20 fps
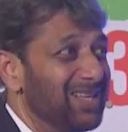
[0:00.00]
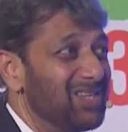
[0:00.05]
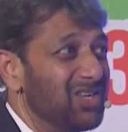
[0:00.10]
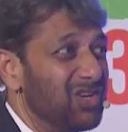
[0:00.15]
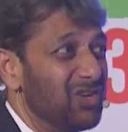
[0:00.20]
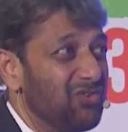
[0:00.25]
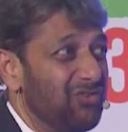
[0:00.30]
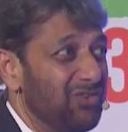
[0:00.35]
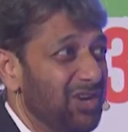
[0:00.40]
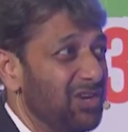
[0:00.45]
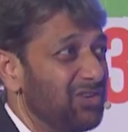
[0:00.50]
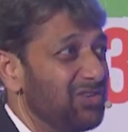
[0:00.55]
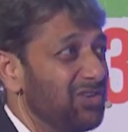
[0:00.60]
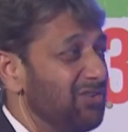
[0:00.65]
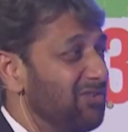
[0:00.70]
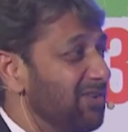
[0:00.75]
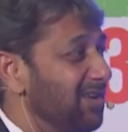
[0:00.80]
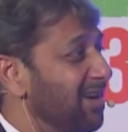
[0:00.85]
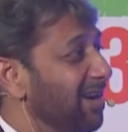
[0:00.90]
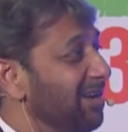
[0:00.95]

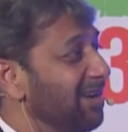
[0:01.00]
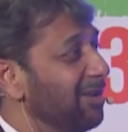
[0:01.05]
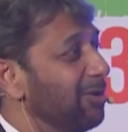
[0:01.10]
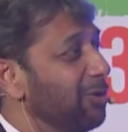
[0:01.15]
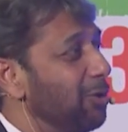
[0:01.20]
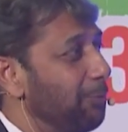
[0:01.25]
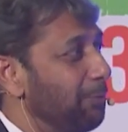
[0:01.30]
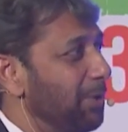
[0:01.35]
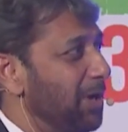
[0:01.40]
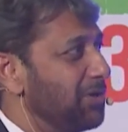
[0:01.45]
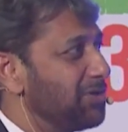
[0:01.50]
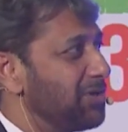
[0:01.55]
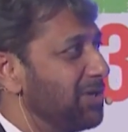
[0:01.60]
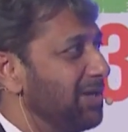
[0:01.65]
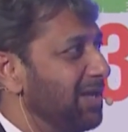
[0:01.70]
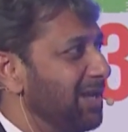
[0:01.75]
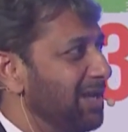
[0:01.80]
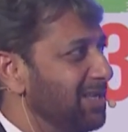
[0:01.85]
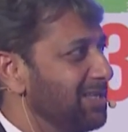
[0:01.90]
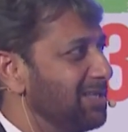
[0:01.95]
consideration regarding your
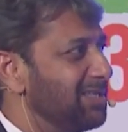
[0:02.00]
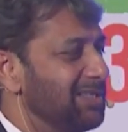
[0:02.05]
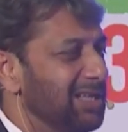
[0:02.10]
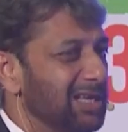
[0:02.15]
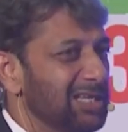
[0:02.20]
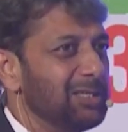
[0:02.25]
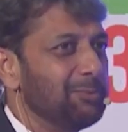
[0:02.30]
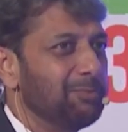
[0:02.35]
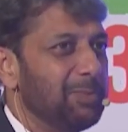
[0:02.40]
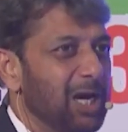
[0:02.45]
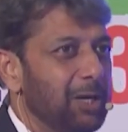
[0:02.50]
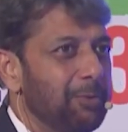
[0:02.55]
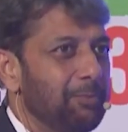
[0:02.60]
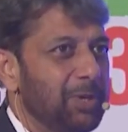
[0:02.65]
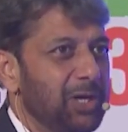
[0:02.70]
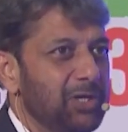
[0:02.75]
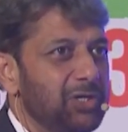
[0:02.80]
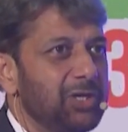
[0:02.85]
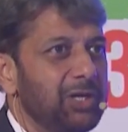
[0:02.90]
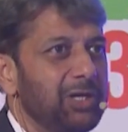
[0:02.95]
patient. Is this
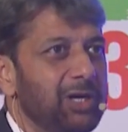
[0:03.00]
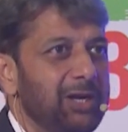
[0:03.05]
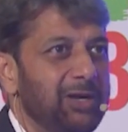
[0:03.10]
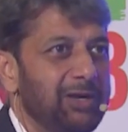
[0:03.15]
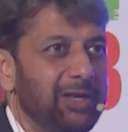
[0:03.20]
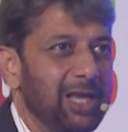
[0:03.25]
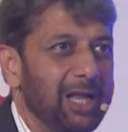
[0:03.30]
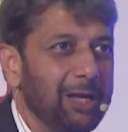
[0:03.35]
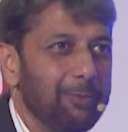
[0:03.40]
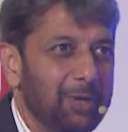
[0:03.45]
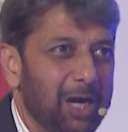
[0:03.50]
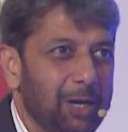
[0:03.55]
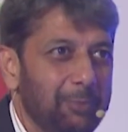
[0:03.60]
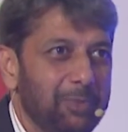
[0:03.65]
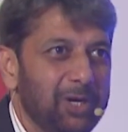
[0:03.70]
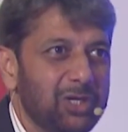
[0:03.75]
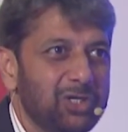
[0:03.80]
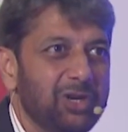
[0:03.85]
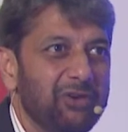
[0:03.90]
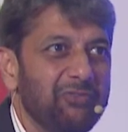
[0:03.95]
blood pressure a real
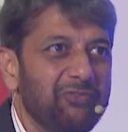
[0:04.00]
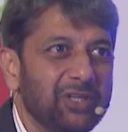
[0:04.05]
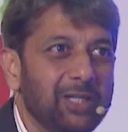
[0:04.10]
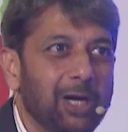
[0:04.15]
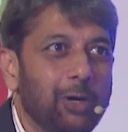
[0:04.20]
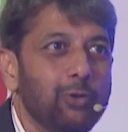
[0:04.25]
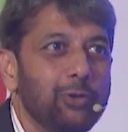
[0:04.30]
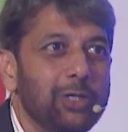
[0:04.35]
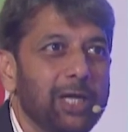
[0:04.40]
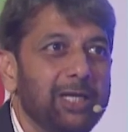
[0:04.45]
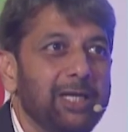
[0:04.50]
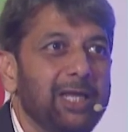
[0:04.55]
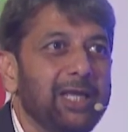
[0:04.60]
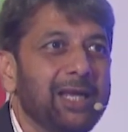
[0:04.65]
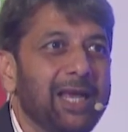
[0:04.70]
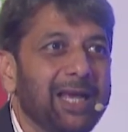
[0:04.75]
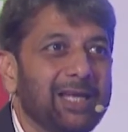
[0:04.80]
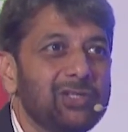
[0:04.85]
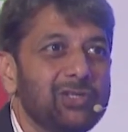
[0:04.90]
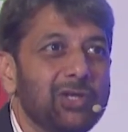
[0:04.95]
blood pressure without
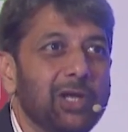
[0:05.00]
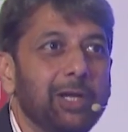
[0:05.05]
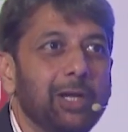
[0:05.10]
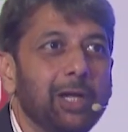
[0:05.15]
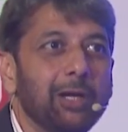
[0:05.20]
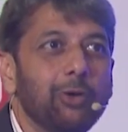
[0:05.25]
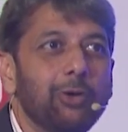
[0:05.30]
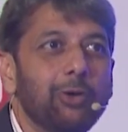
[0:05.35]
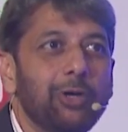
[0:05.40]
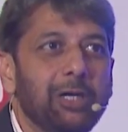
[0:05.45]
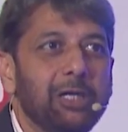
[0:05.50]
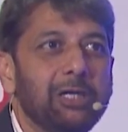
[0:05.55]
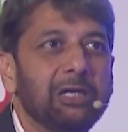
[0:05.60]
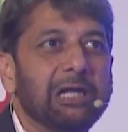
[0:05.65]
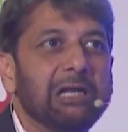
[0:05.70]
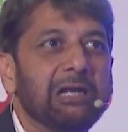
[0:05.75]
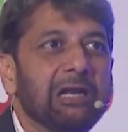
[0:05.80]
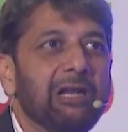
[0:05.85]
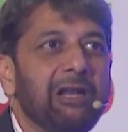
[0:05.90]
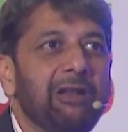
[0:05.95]
any external or
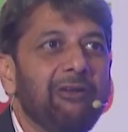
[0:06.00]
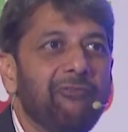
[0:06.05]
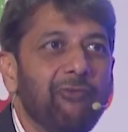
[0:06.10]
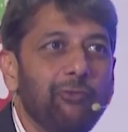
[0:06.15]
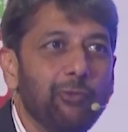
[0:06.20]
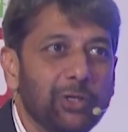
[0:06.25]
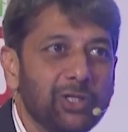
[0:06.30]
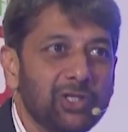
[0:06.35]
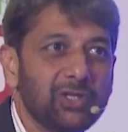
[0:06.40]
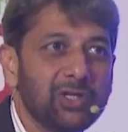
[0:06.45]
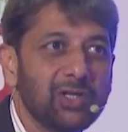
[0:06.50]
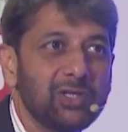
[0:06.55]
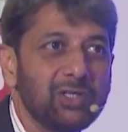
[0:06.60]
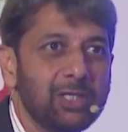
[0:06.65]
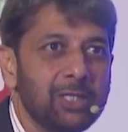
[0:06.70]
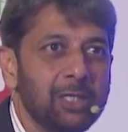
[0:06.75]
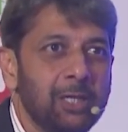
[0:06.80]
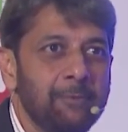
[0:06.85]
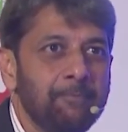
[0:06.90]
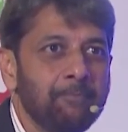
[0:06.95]
internal
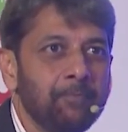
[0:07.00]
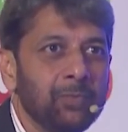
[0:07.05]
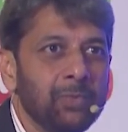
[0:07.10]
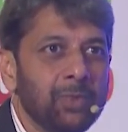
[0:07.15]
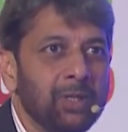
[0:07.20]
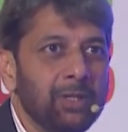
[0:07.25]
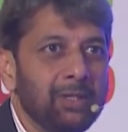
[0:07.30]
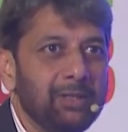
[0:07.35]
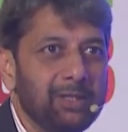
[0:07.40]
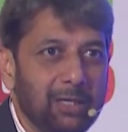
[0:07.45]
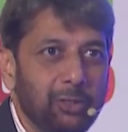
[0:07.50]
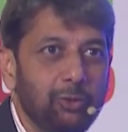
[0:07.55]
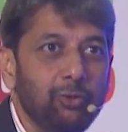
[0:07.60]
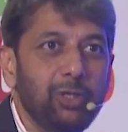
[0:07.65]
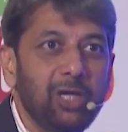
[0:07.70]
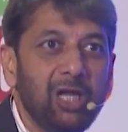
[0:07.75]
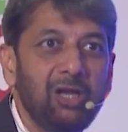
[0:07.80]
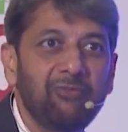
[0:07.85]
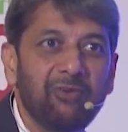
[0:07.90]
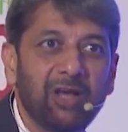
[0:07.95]
influences? Then
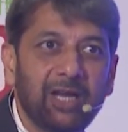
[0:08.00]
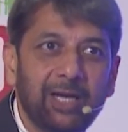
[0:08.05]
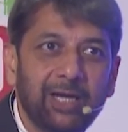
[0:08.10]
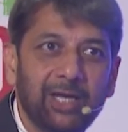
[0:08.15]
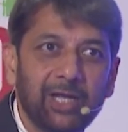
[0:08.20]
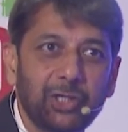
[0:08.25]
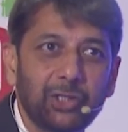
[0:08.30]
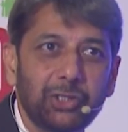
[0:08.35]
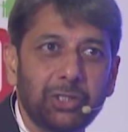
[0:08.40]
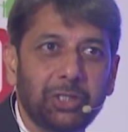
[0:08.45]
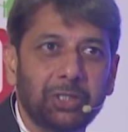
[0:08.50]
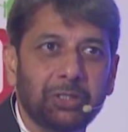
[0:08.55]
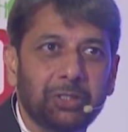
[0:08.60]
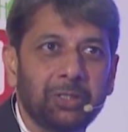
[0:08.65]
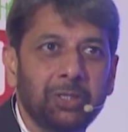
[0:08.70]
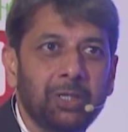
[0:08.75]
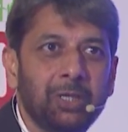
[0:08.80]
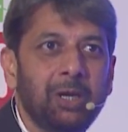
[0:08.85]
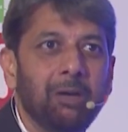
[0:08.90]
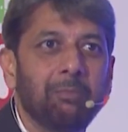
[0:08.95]
you need validation,
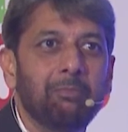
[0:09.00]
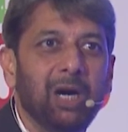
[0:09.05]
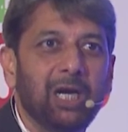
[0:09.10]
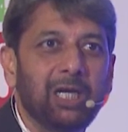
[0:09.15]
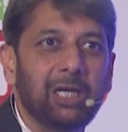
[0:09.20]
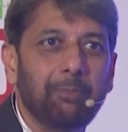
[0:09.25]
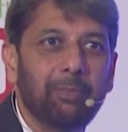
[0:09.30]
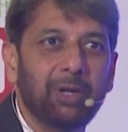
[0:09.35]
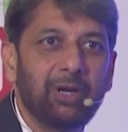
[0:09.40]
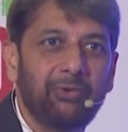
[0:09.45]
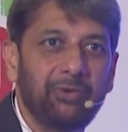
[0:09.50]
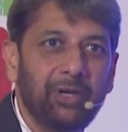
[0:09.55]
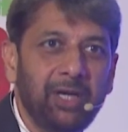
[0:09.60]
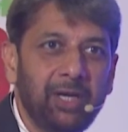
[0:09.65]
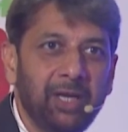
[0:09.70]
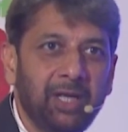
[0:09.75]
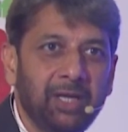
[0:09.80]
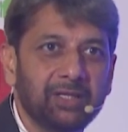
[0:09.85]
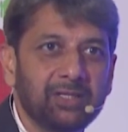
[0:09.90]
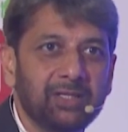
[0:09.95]
multiple
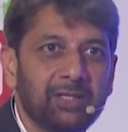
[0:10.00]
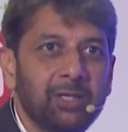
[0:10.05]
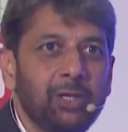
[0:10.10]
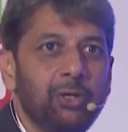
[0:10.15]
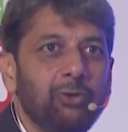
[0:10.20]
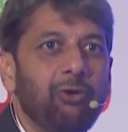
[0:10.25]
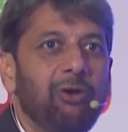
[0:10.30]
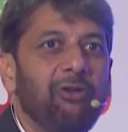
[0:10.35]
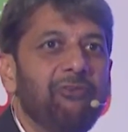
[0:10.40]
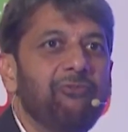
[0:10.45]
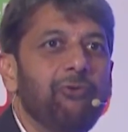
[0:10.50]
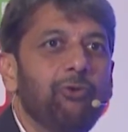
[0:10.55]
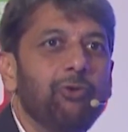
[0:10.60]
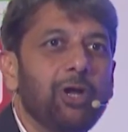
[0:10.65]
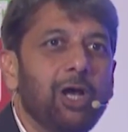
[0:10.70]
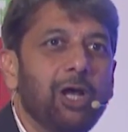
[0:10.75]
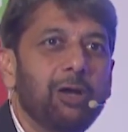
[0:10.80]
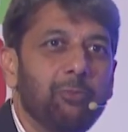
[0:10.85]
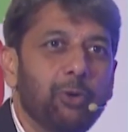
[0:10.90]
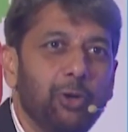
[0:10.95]
readings,
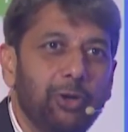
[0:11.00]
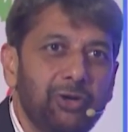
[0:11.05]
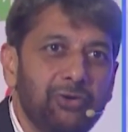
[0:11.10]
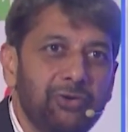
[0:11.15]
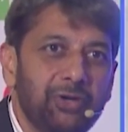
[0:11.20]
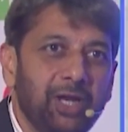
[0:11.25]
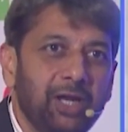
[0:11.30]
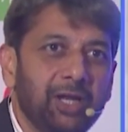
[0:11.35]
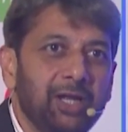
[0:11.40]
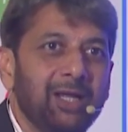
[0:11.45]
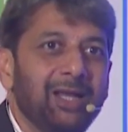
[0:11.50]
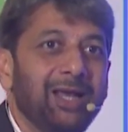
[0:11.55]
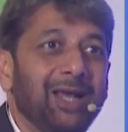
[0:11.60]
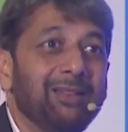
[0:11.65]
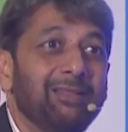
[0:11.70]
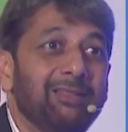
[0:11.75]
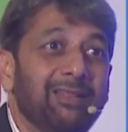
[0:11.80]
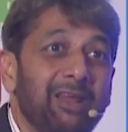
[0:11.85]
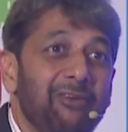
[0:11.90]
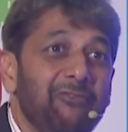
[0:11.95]
24-hour monitoring,
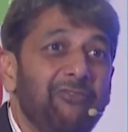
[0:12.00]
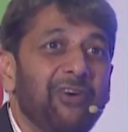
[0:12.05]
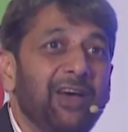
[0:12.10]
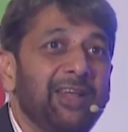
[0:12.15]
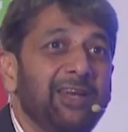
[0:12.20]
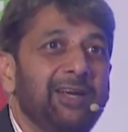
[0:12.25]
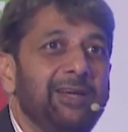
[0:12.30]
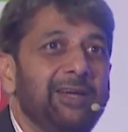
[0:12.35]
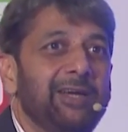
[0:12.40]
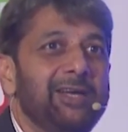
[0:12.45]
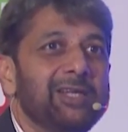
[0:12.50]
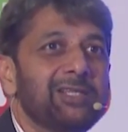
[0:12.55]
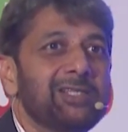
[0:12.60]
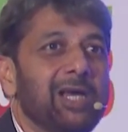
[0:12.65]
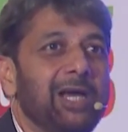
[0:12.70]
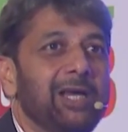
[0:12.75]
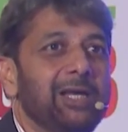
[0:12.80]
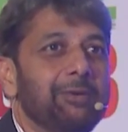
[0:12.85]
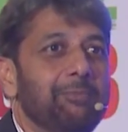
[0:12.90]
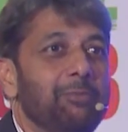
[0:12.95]
and then finally
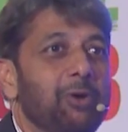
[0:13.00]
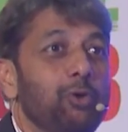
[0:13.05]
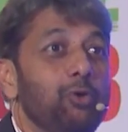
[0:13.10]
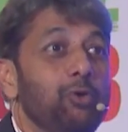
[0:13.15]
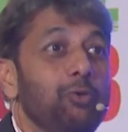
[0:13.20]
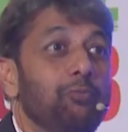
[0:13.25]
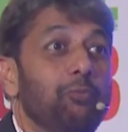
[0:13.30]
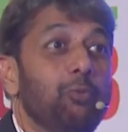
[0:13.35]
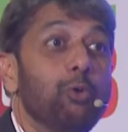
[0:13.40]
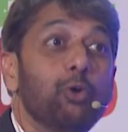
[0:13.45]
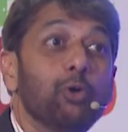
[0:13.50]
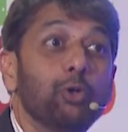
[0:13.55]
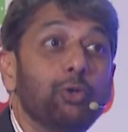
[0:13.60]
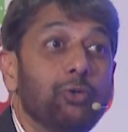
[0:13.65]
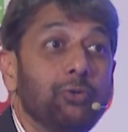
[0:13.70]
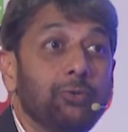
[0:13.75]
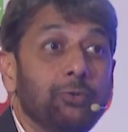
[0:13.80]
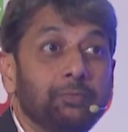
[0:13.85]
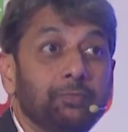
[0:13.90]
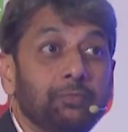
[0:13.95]
decide about
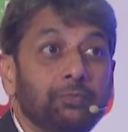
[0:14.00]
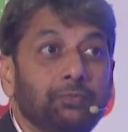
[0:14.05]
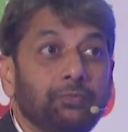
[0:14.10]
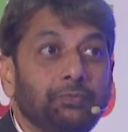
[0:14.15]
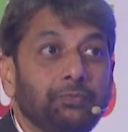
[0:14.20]
both